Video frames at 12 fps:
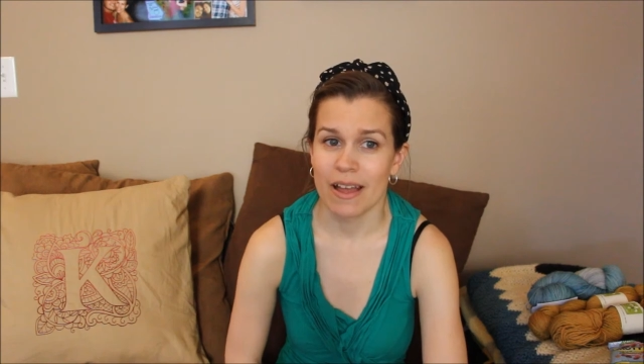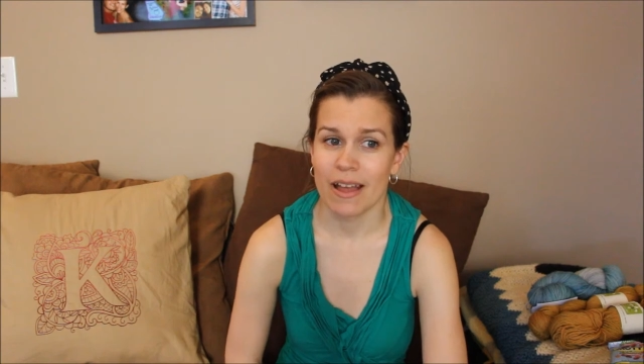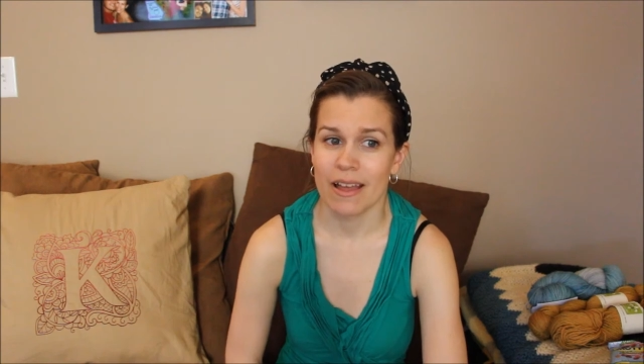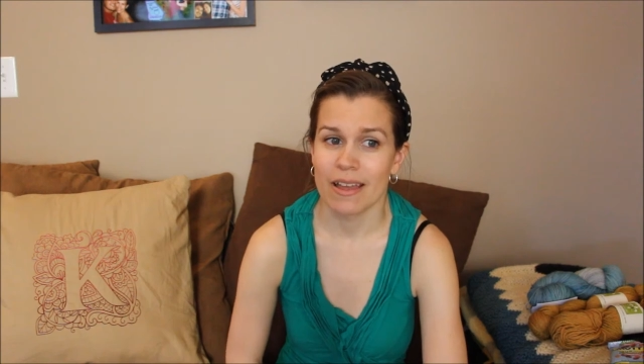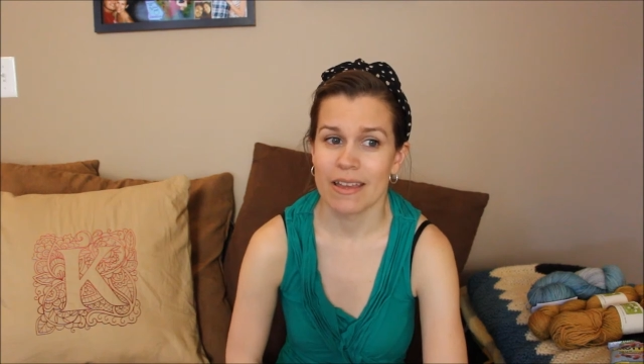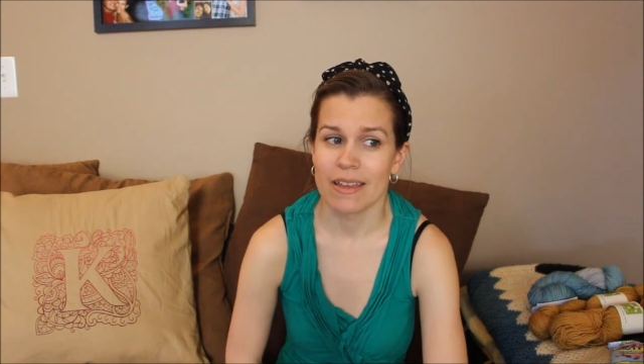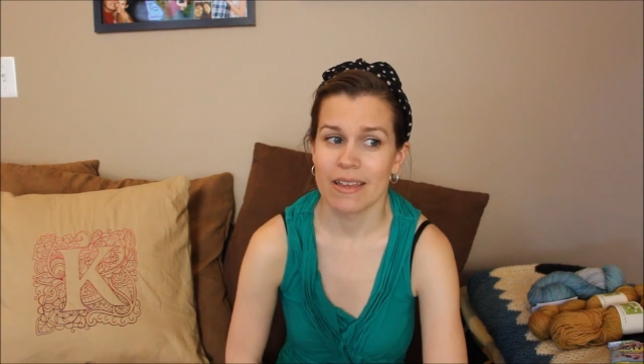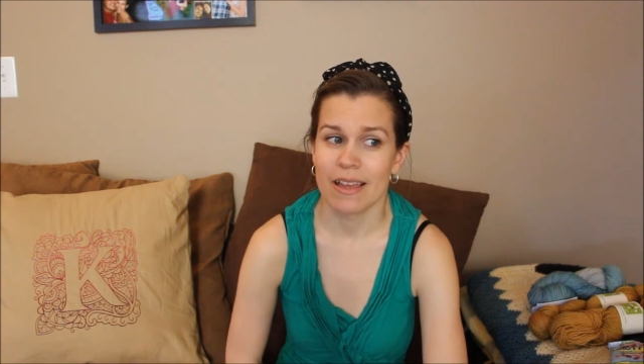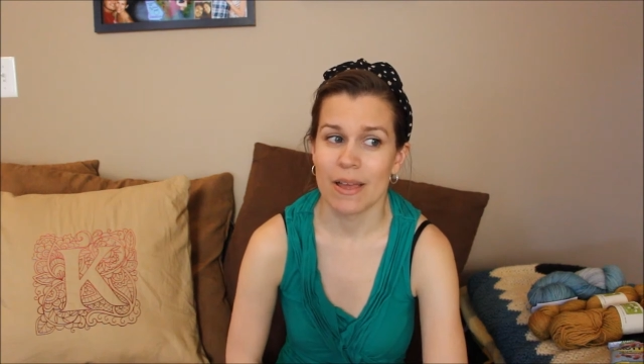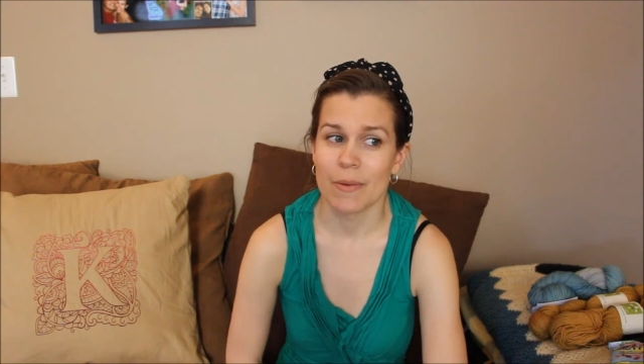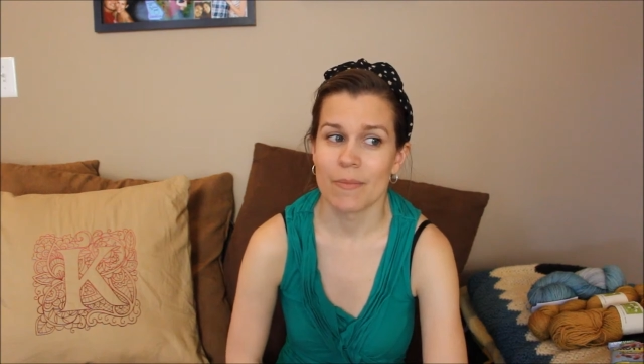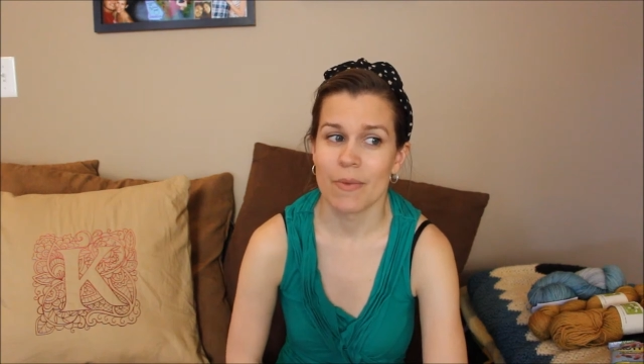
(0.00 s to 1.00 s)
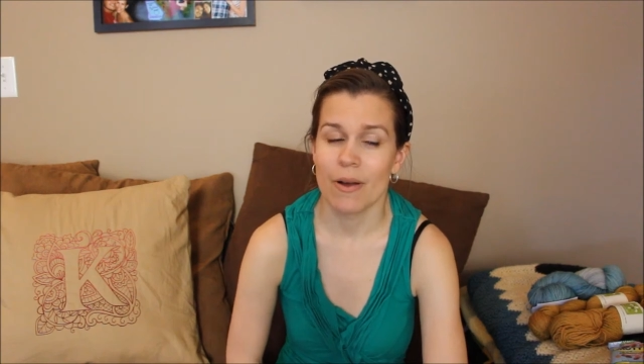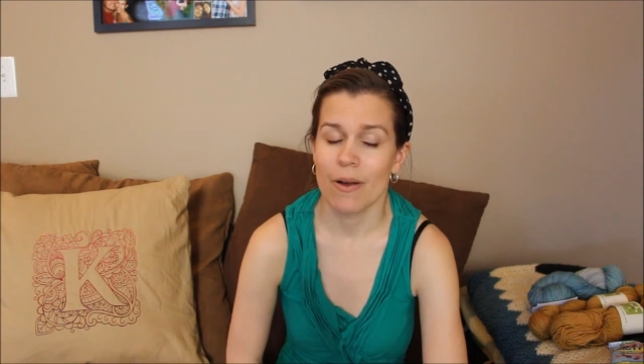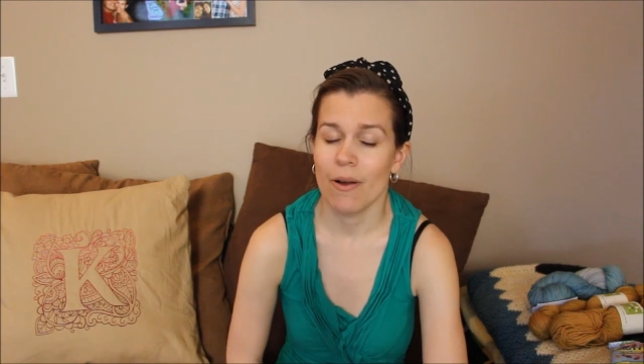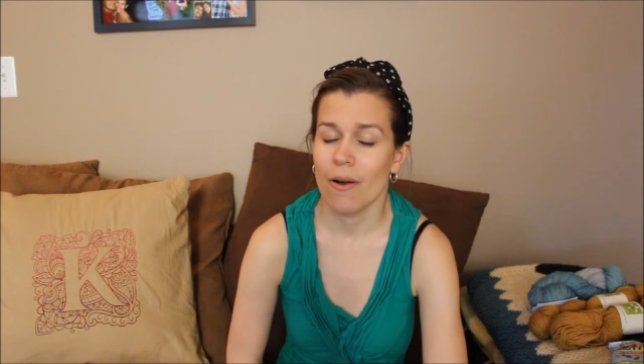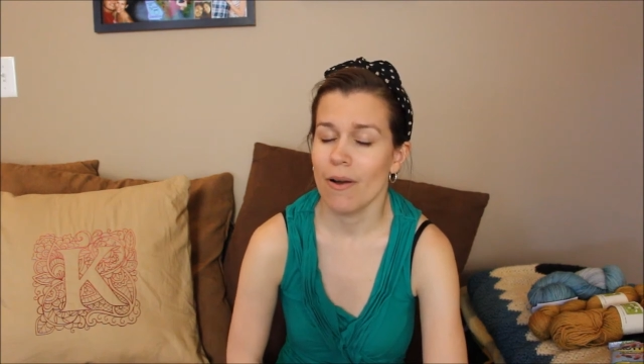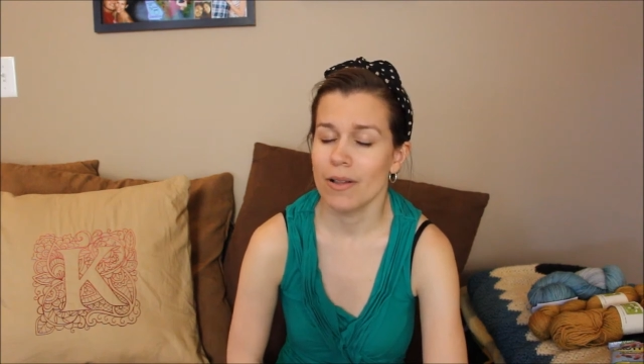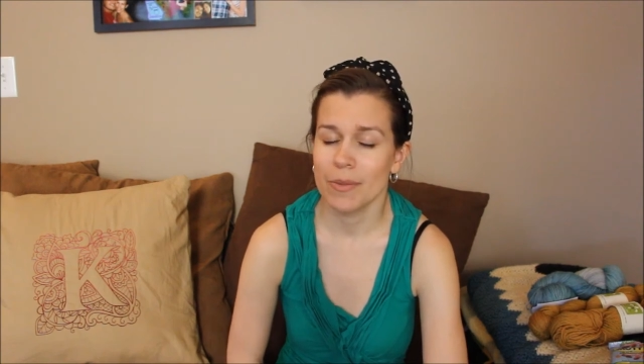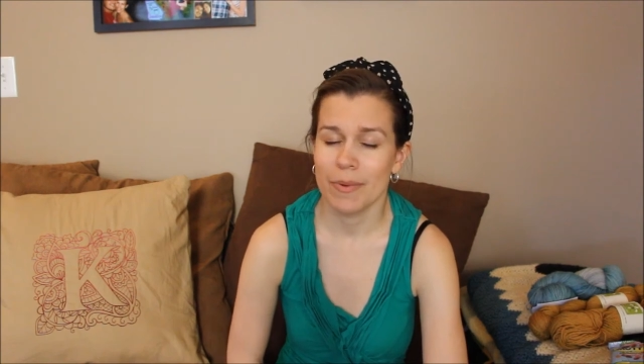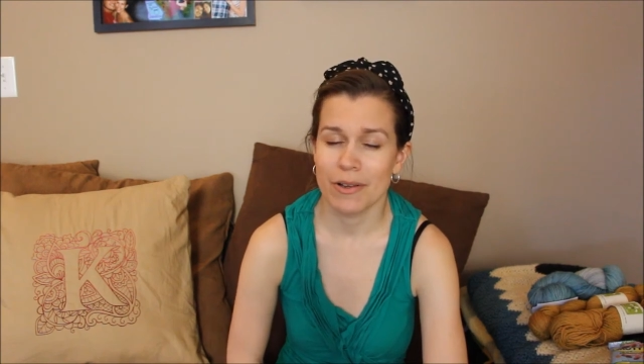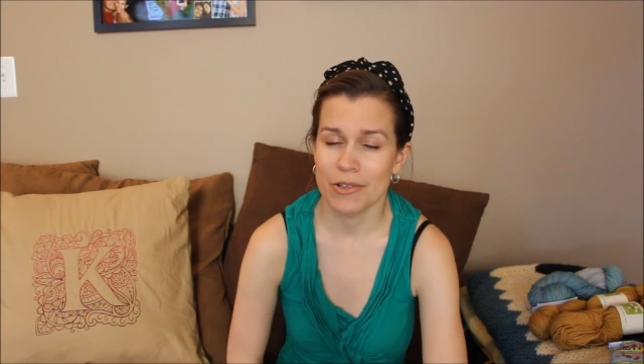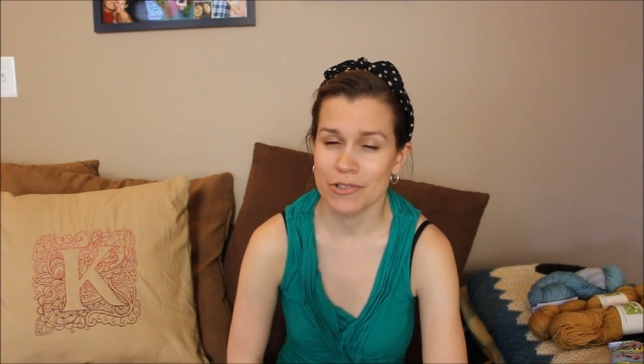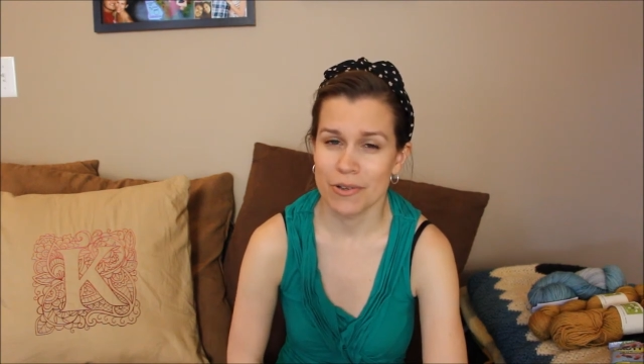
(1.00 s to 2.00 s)
I am all
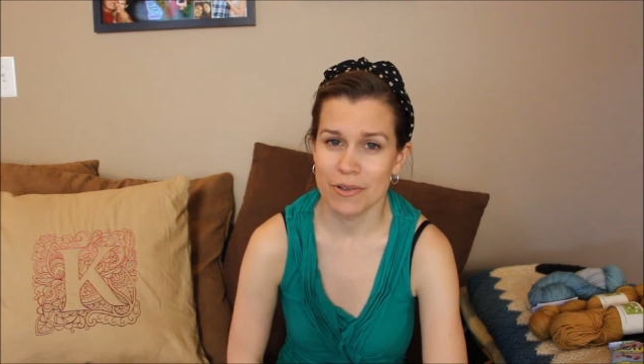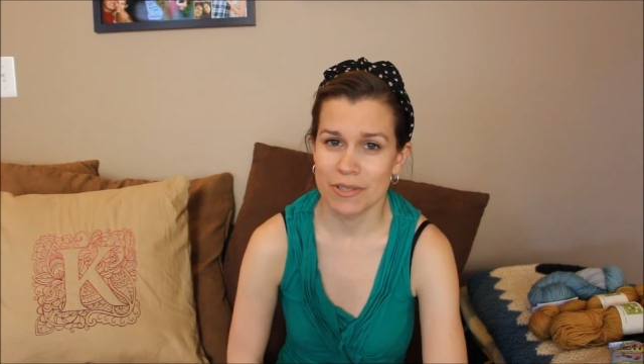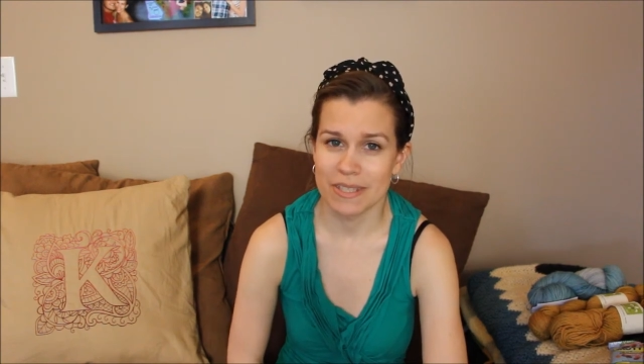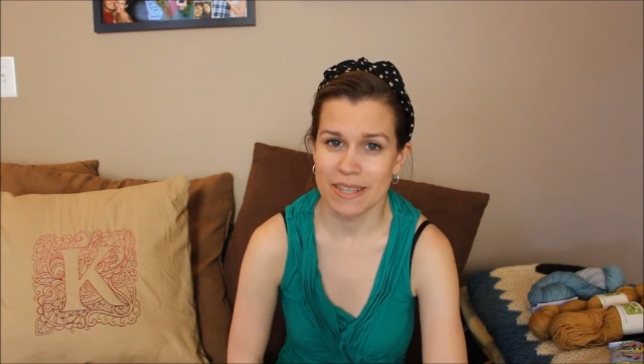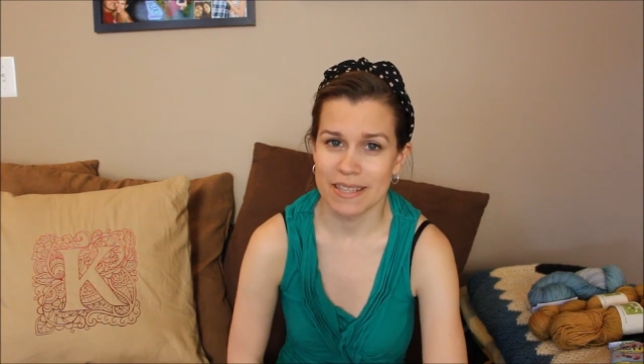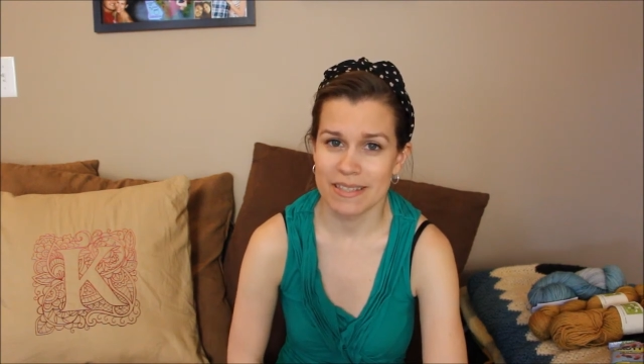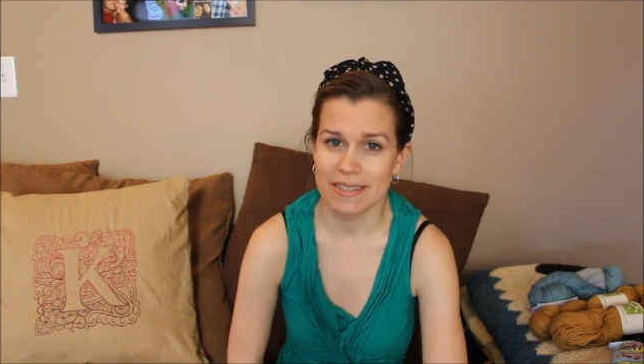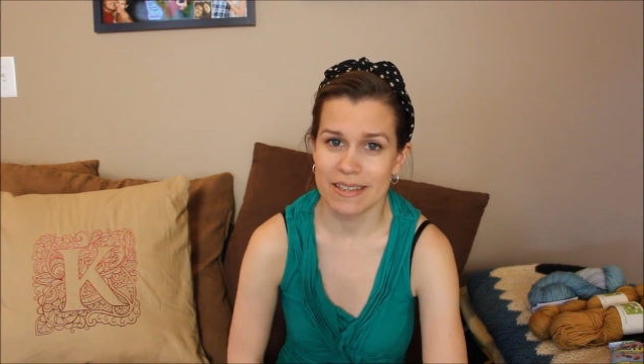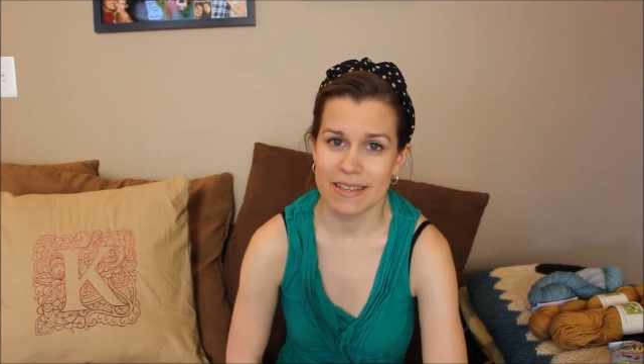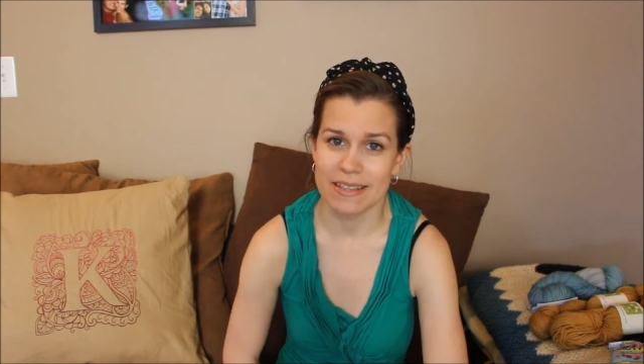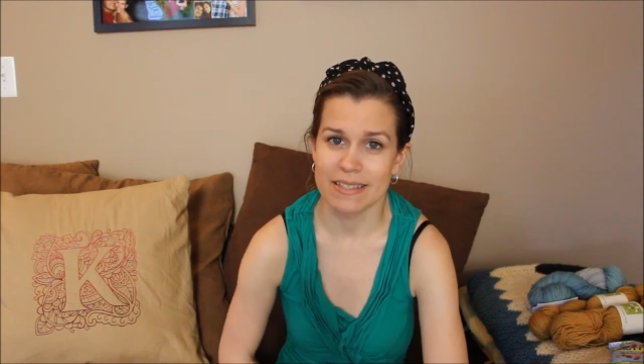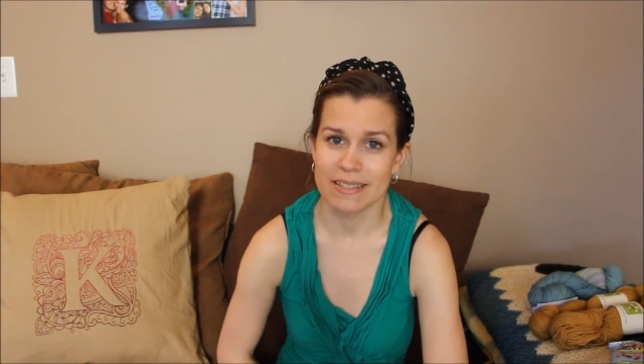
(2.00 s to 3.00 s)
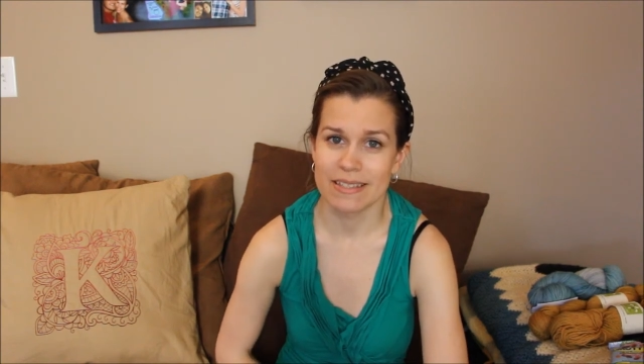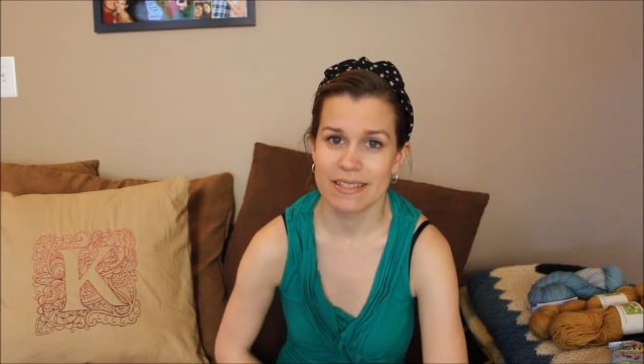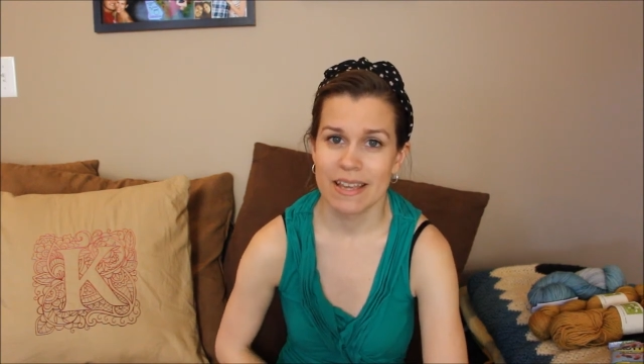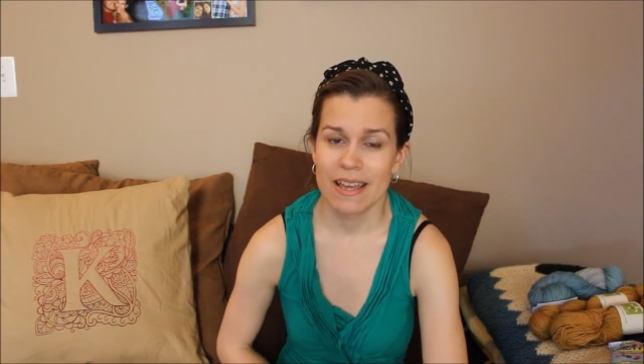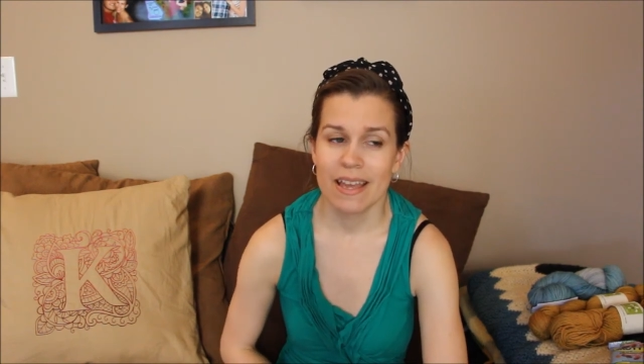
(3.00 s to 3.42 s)
about shawls these days.